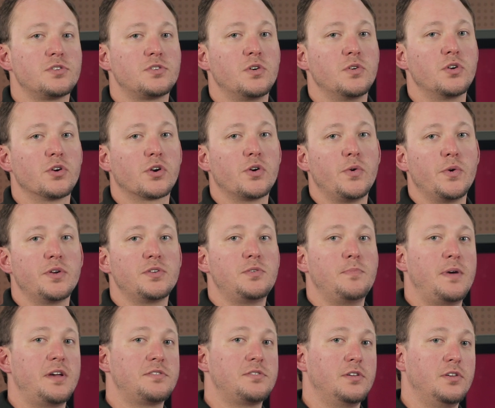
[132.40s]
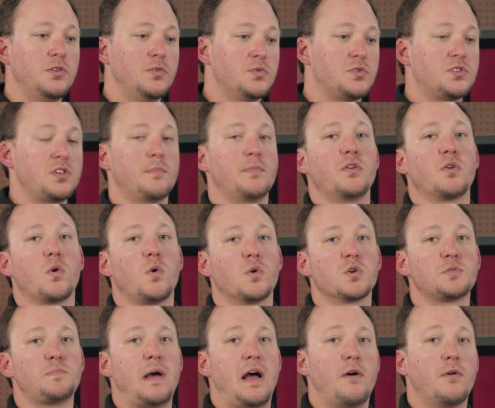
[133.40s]
So you're going to basically use some of your
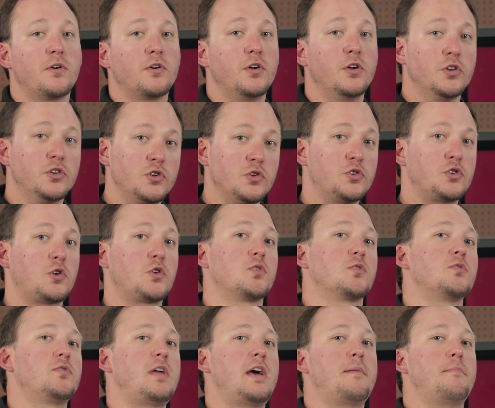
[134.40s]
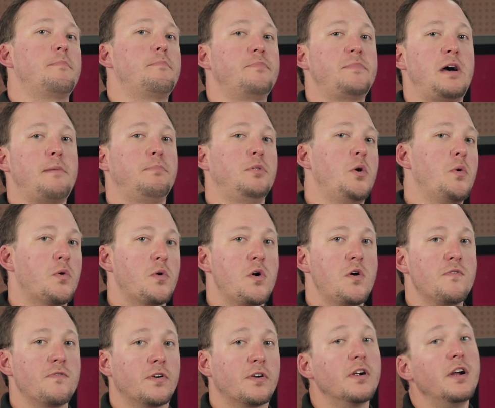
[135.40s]
horsepower to turn that blower
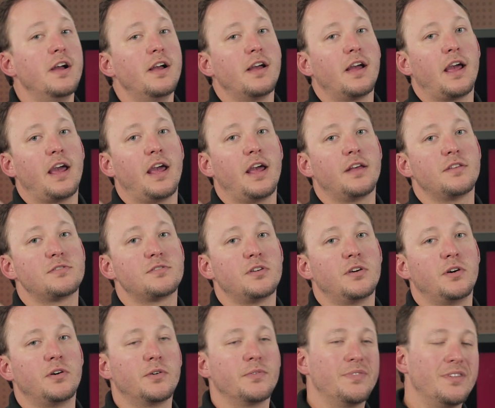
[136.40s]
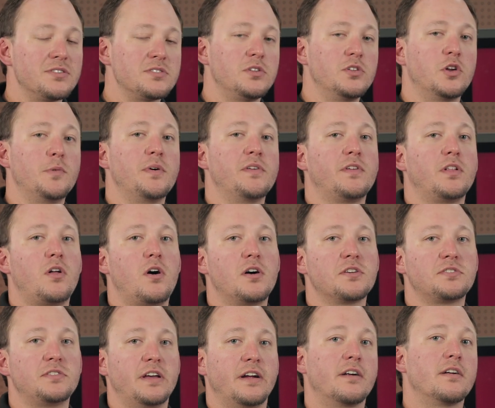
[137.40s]
over. And so there's a little bit of a
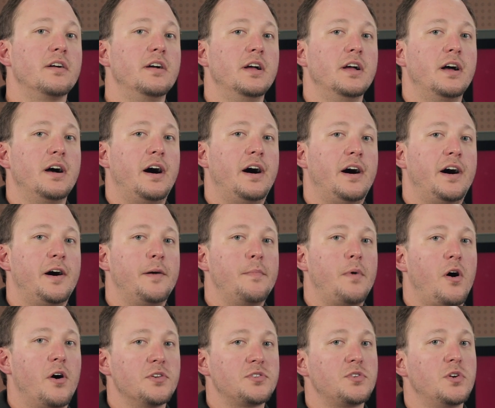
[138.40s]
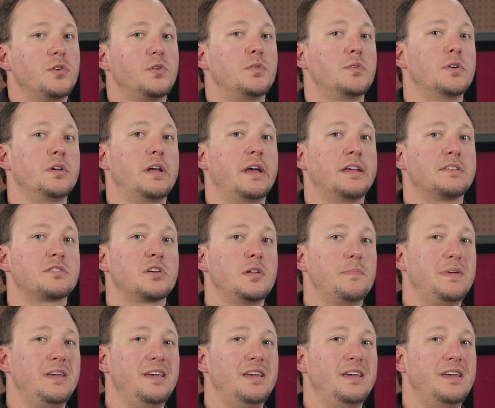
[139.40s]
loss there. Also, it's gonna